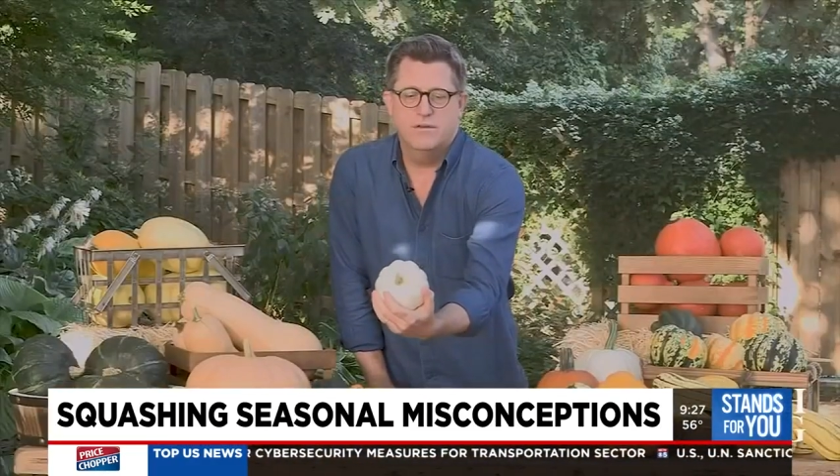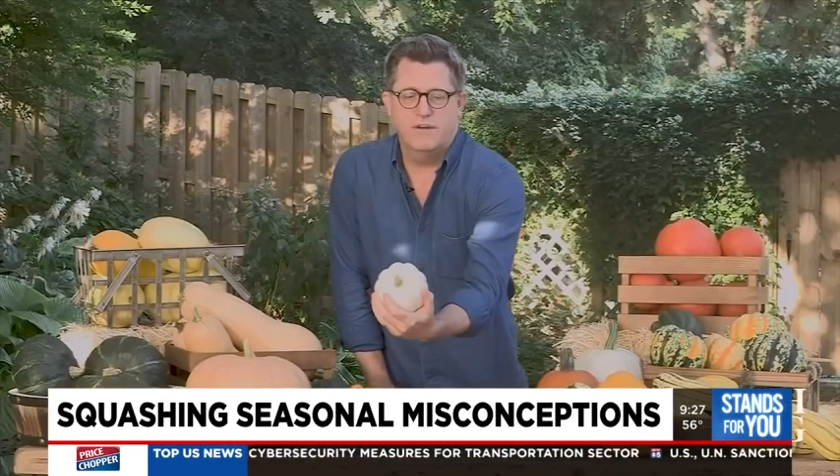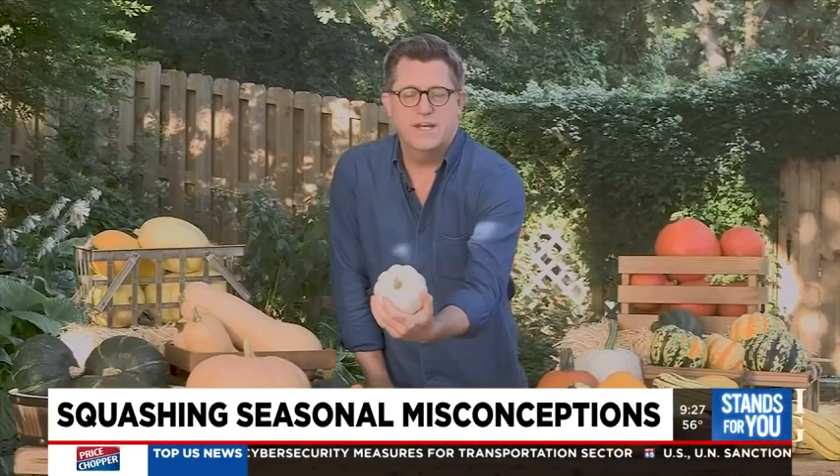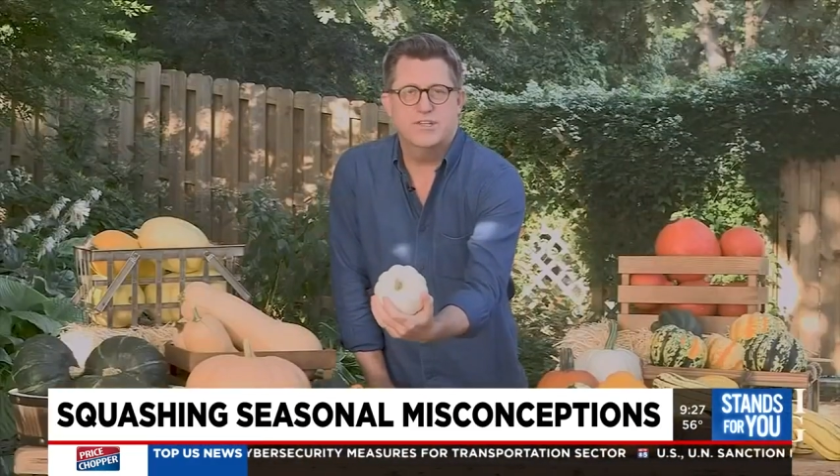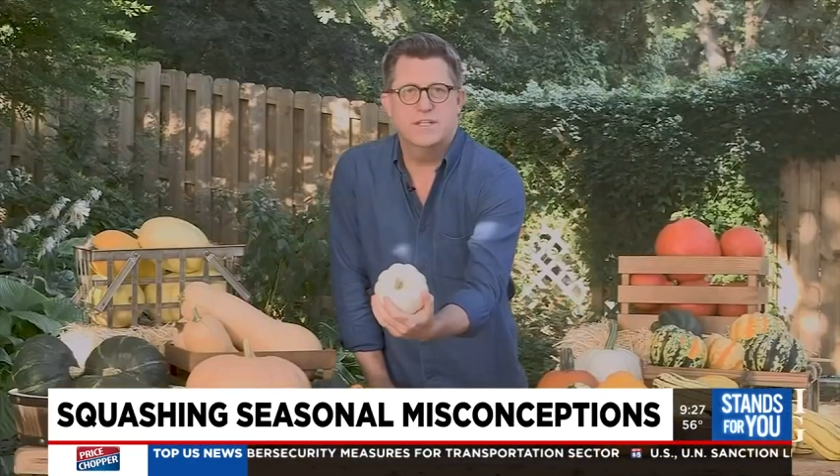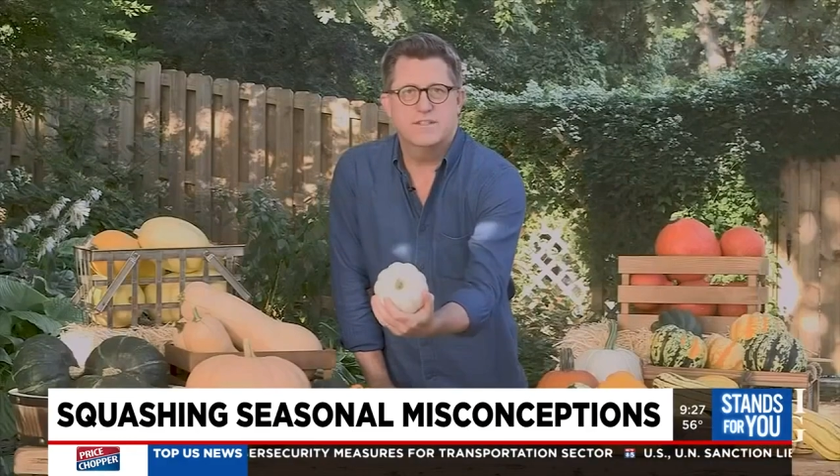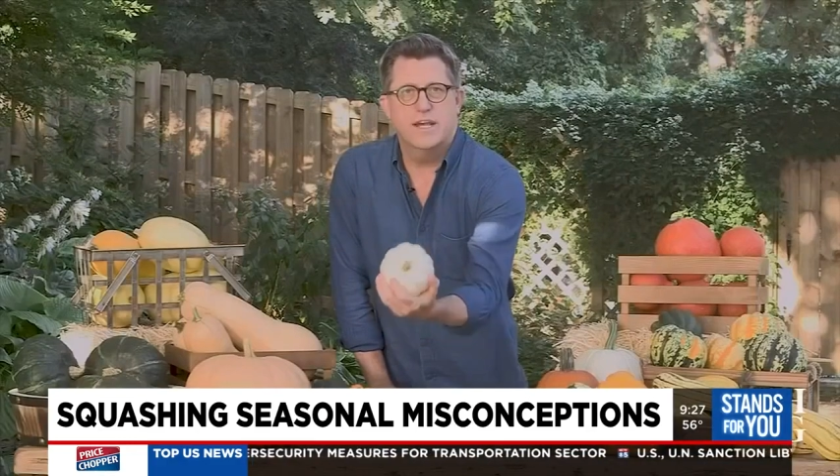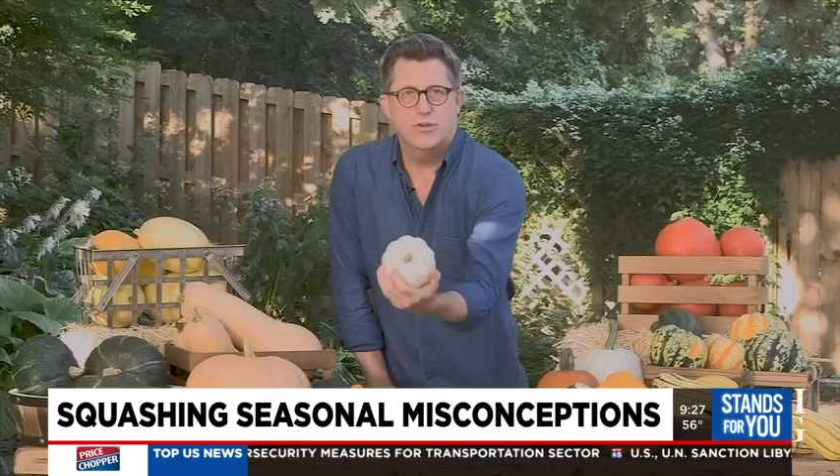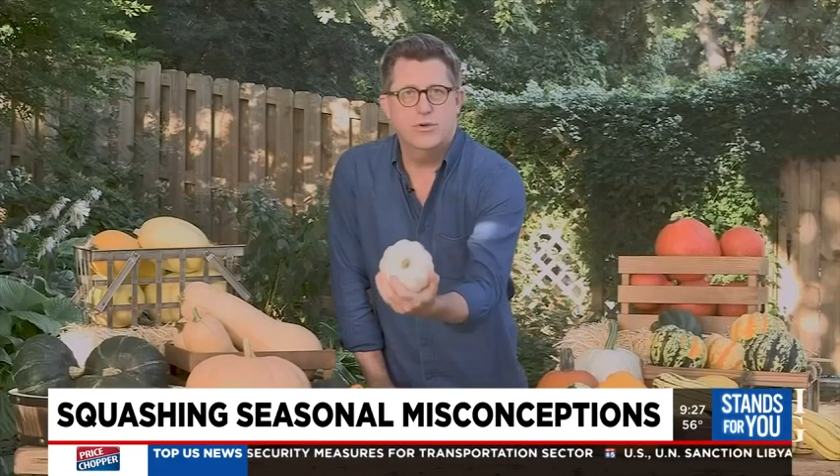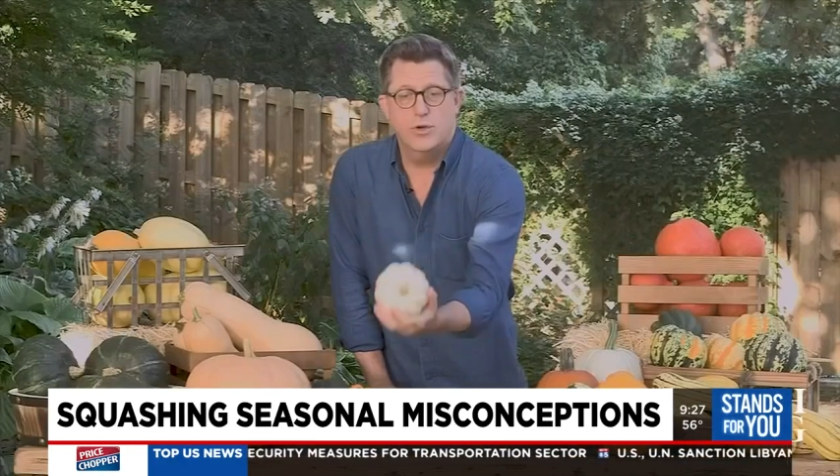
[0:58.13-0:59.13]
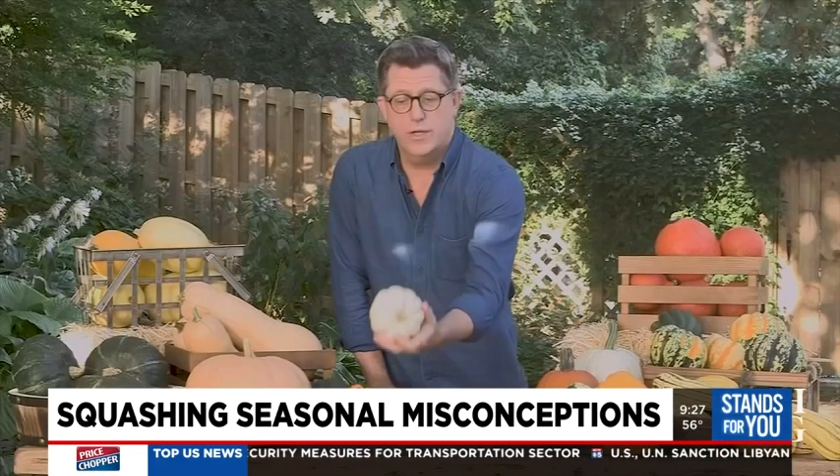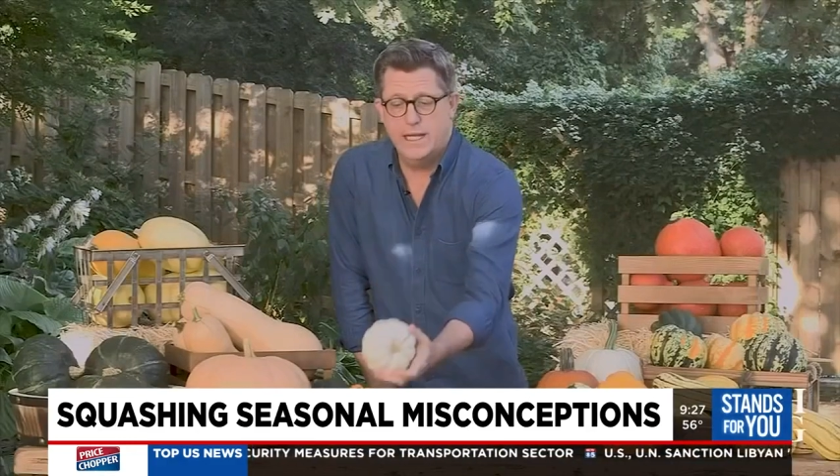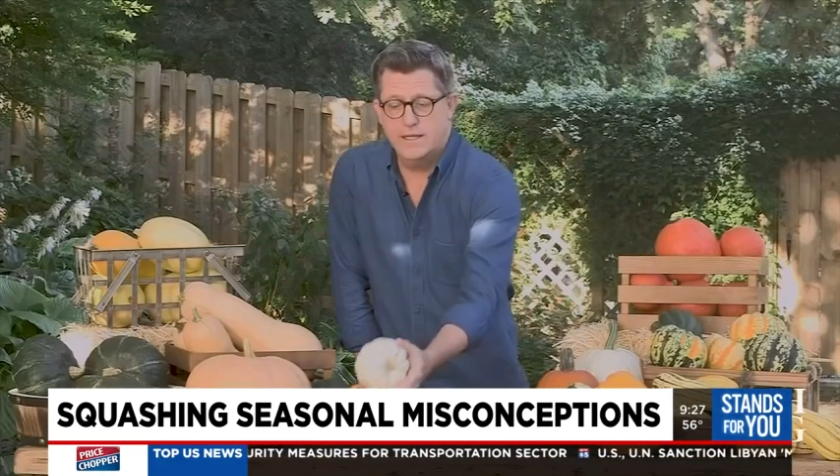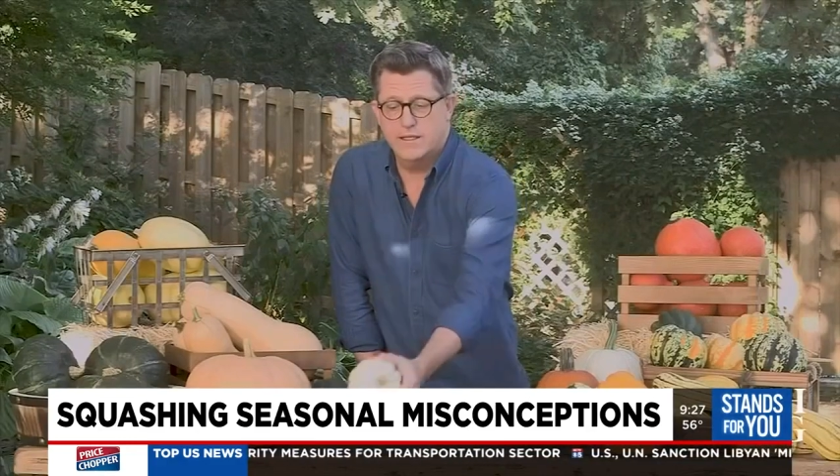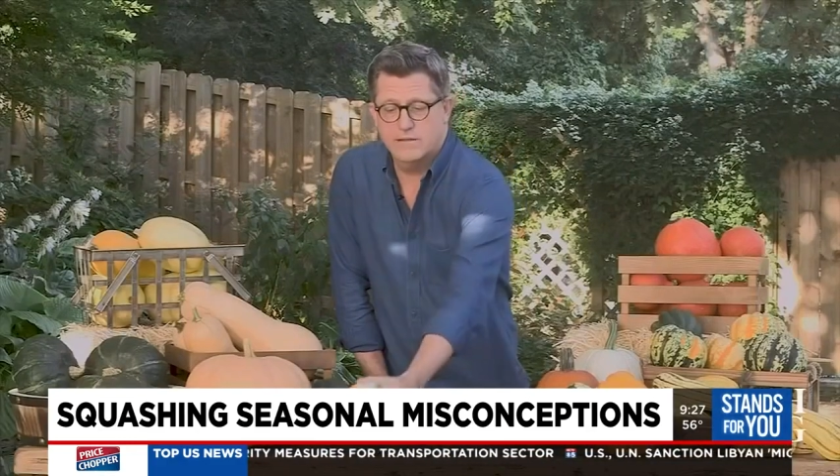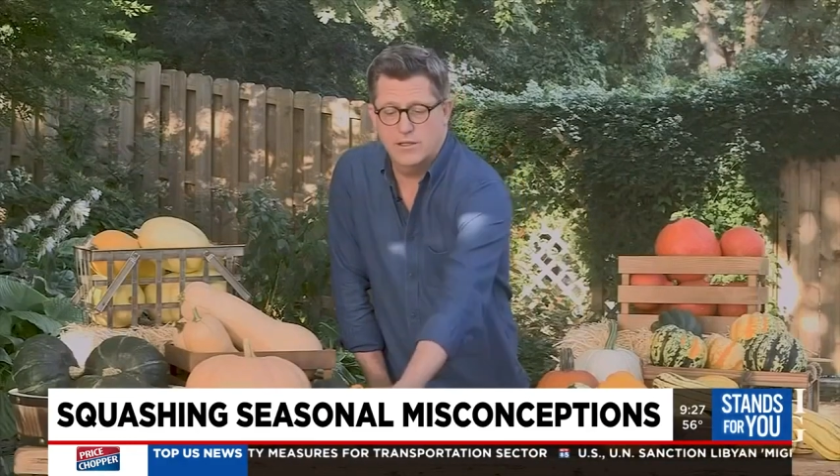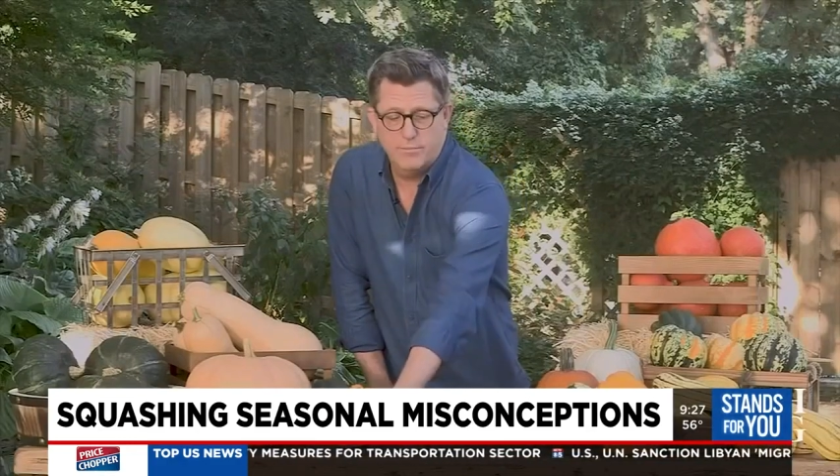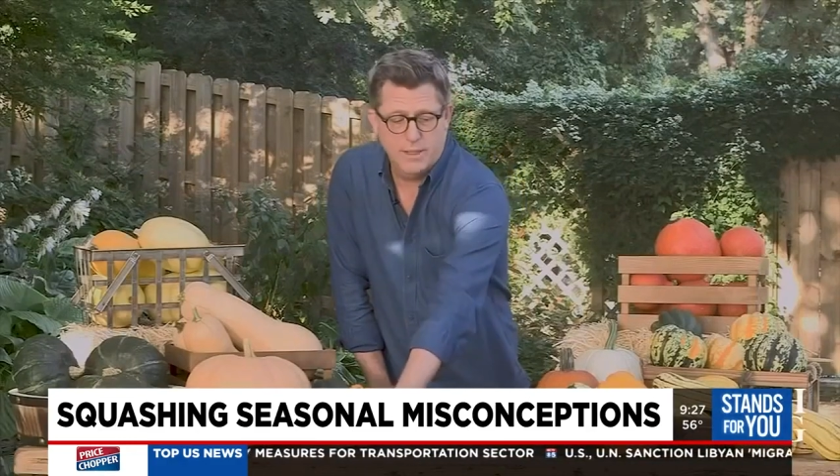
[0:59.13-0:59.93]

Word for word: flesh inside. You could eat this little